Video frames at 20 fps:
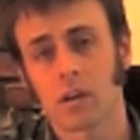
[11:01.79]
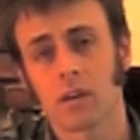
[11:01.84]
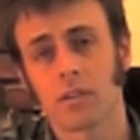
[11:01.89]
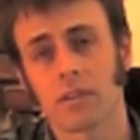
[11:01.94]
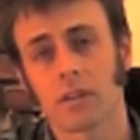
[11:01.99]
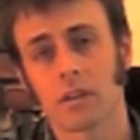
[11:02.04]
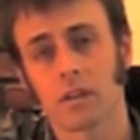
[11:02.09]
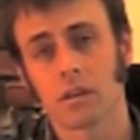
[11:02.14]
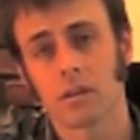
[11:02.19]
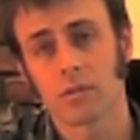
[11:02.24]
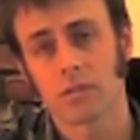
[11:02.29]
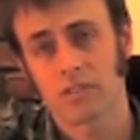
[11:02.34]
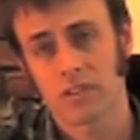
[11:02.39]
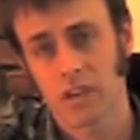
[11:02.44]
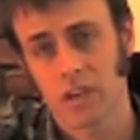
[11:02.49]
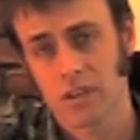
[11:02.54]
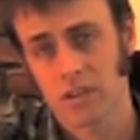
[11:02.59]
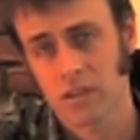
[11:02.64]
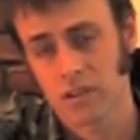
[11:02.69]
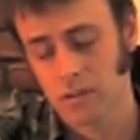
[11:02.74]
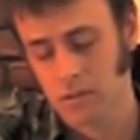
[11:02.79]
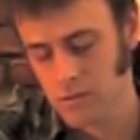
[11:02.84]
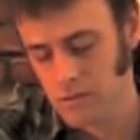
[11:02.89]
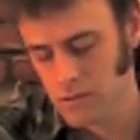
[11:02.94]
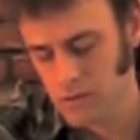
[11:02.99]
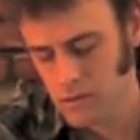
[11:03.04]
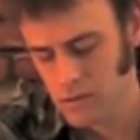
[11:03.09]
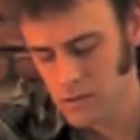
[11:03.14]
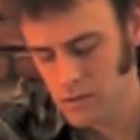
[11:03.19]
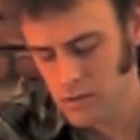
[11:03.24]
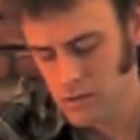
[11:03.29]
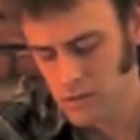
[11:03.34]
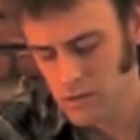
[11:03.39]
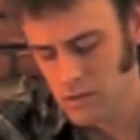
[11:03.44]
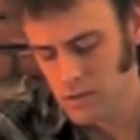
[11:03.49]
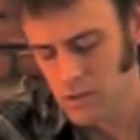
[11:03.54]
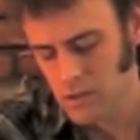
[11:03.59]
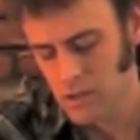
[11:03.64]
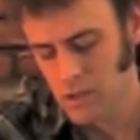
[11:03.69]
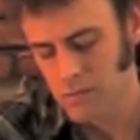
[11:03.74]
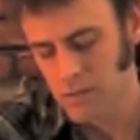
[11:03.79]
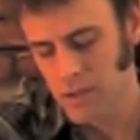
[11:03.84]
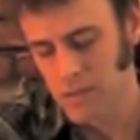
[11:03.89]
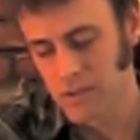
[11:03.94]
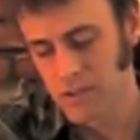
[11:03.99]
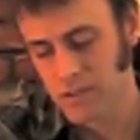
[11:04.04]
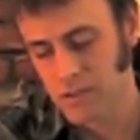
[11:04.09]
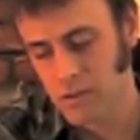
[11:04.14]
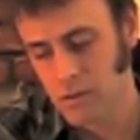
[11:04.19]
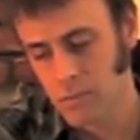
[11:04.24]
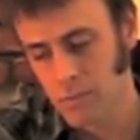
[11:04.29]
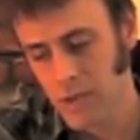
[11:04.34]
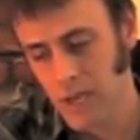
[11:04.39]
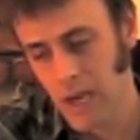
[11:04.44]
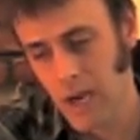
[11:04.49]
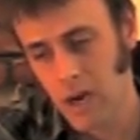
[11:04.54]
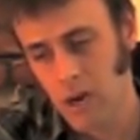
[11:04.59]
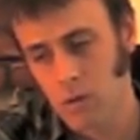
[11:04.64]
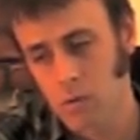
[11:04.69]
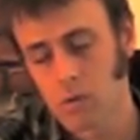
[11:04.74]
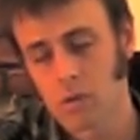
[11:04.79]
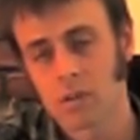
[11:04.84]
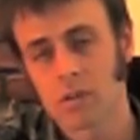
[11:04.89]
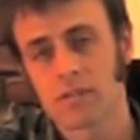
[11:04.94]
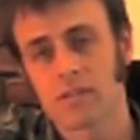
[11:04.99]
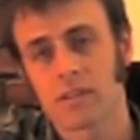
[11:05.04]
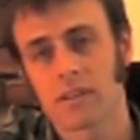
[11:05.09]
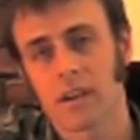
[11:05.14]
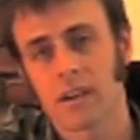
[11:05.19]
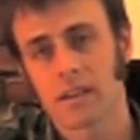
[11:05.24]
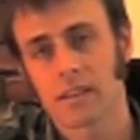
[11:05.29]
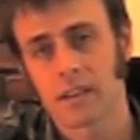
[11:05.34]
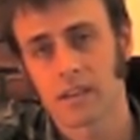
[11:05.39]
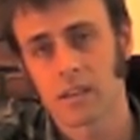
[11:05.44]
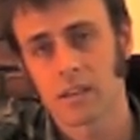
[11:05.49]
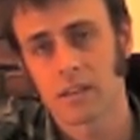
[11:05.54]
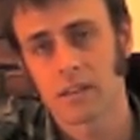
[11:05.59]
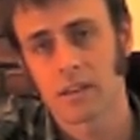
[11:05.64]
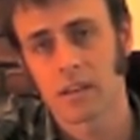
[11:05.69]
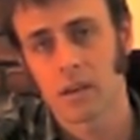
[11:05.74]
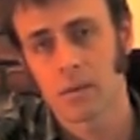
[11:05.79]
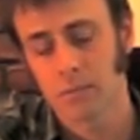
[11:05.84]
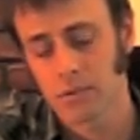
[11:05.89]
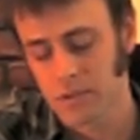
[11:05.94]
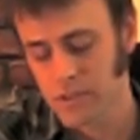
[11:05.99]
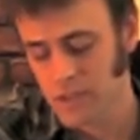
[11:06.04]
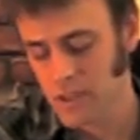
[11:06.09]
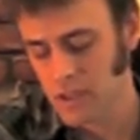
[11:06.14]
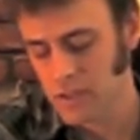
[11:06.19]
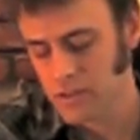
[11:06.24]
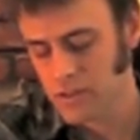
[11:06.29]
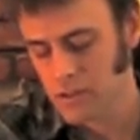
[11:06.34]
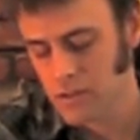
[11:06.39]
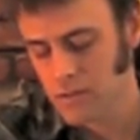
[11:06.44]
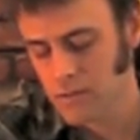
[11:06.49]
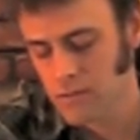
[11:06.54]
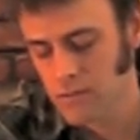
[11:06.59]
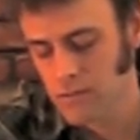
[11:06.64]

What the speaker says: on the low section and maybe scooping outwards and not getting the upper section.